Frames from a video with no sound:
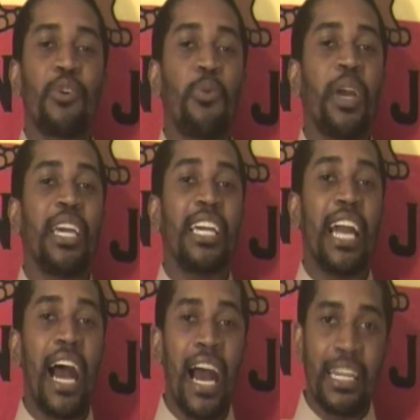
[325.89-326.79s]
the way
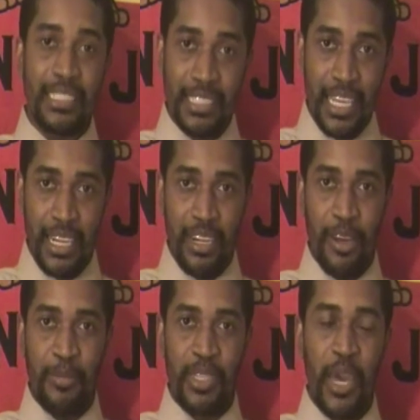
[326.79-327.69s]
God set it
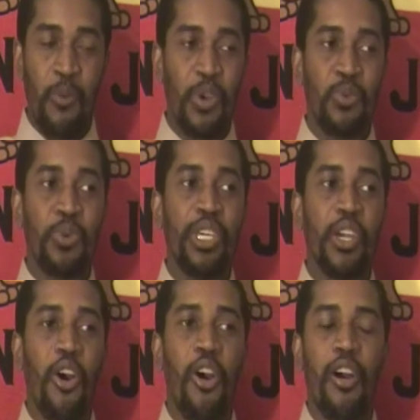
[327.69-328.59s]
up. And when
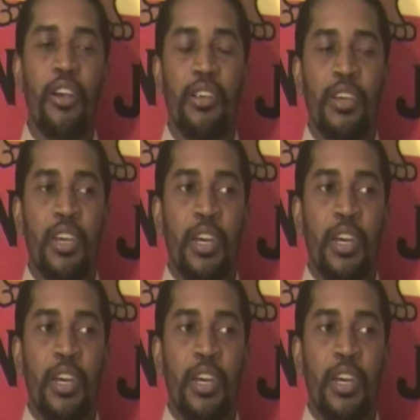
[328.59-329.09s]
we are